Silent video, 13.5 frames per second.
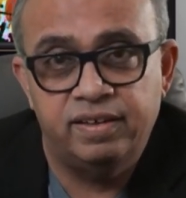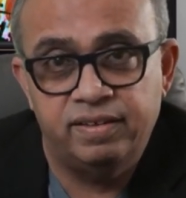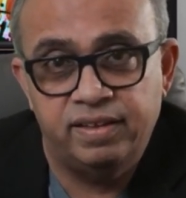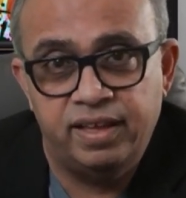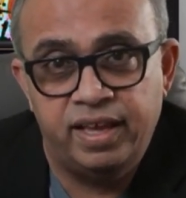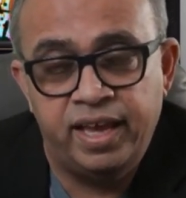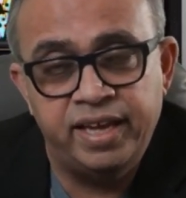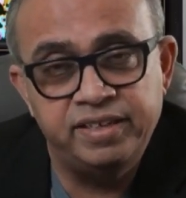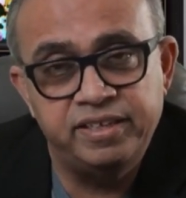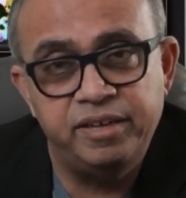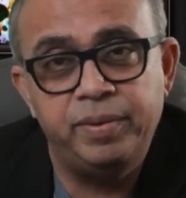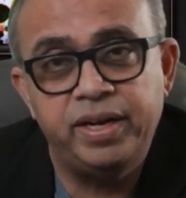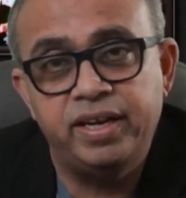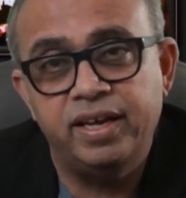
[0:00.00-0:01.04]

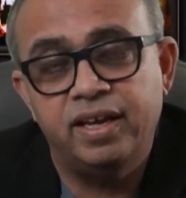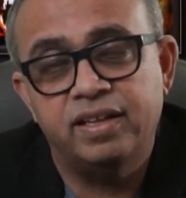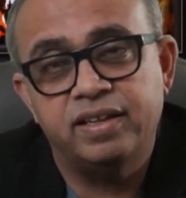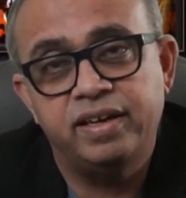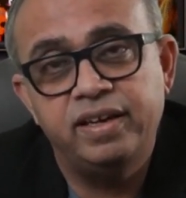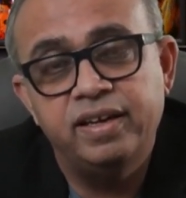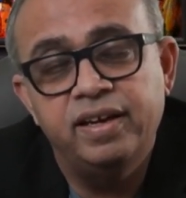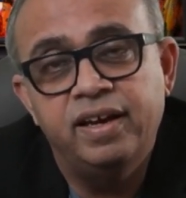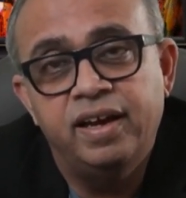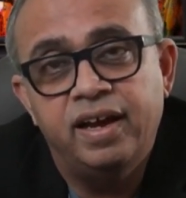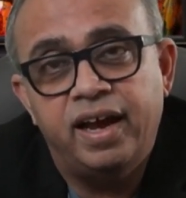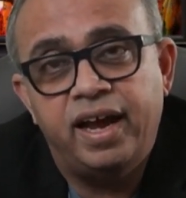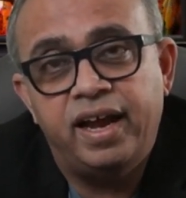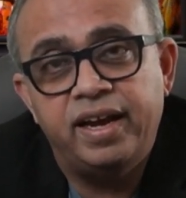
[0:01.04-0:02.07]
ANGPTL3
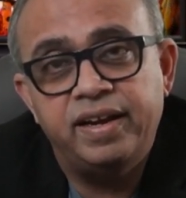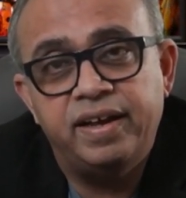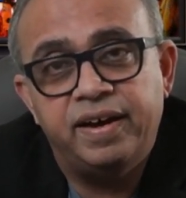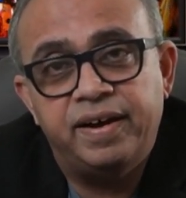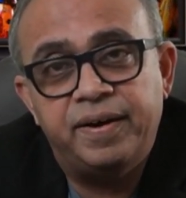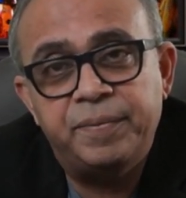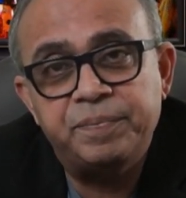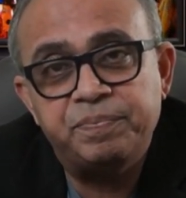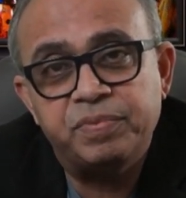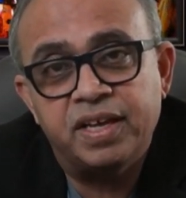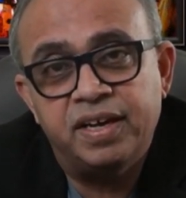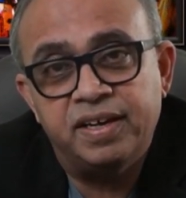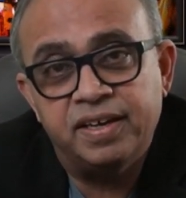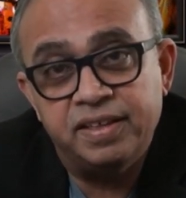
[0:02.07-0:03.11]
and um,
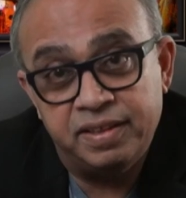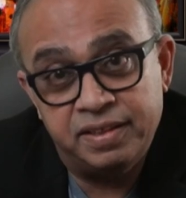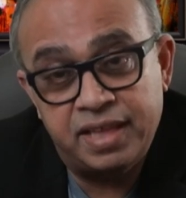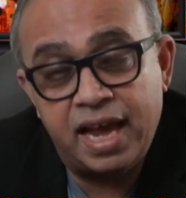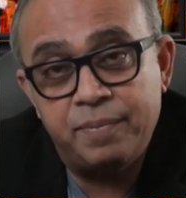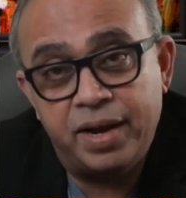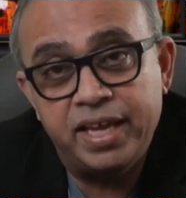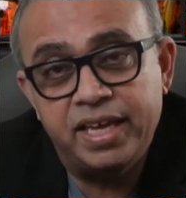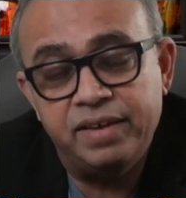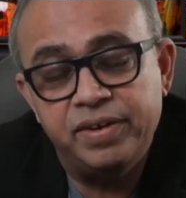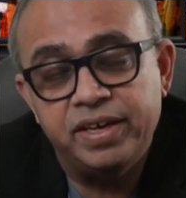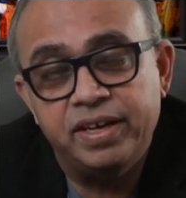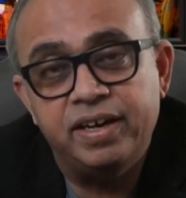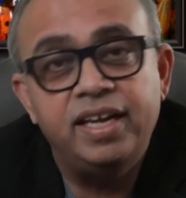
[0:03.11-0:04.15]
uh, thereby giving
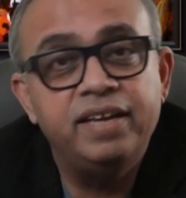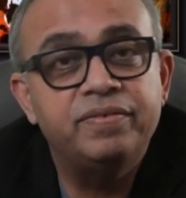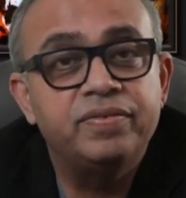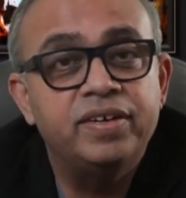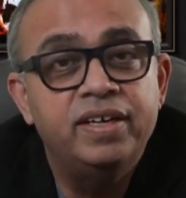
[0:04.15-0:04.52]
relief.